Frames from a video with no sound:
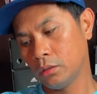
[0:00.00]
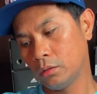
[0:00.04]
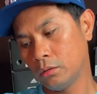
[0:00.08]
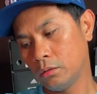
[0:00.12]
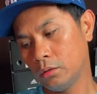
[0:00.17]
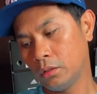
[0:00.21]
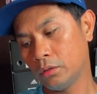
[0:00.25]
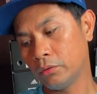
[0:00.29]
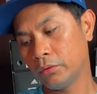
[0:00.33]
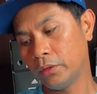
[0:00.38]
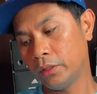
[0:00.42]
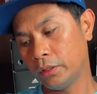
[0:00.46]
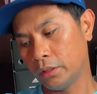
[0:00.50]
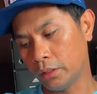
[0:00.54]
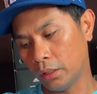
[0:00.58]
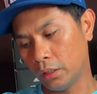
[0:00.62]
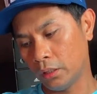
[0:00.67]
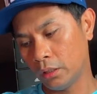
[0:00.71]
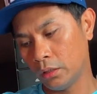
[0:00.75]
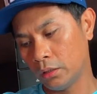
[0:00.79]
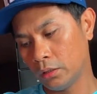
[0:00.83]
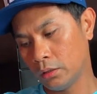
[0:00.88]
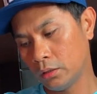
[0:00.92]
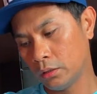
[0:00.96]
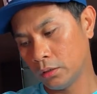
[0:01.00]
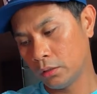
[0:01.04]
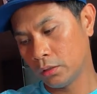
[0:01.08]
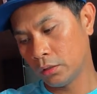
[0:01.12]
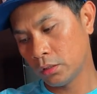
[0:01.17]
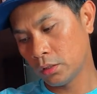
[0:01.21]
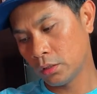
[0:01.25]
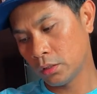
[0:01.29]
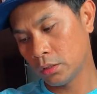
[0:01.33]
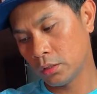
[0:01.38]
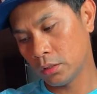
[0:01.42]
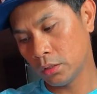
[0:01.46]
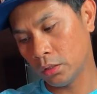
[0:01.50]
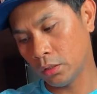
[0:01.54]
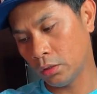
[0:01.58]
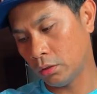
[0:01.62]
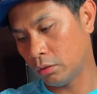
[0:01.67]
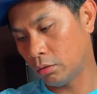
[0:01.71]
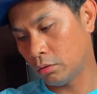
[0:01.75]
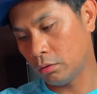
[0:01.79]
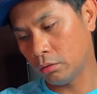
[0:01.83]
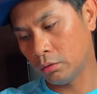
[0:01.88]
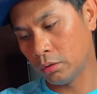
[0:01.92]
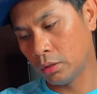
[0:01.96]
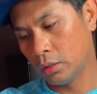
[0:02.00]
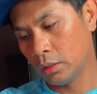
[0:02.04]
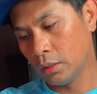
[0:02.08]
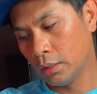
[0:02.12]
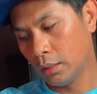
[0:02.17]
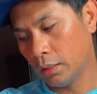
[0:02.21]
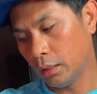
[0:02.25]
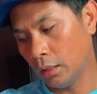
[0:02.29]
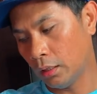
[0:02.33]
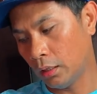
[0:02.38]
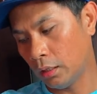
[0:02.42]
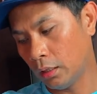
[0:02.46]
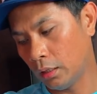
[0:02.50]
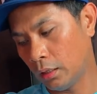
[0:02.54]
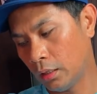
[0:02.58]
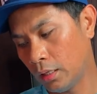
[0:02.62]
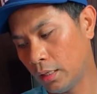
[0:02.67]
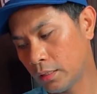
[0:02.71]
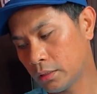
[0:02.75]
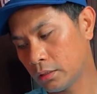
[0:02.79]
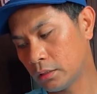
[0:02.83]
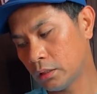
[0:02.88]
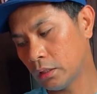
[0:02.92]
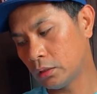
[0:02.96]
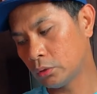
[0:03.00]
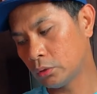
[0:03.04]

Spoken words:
the retail, so less than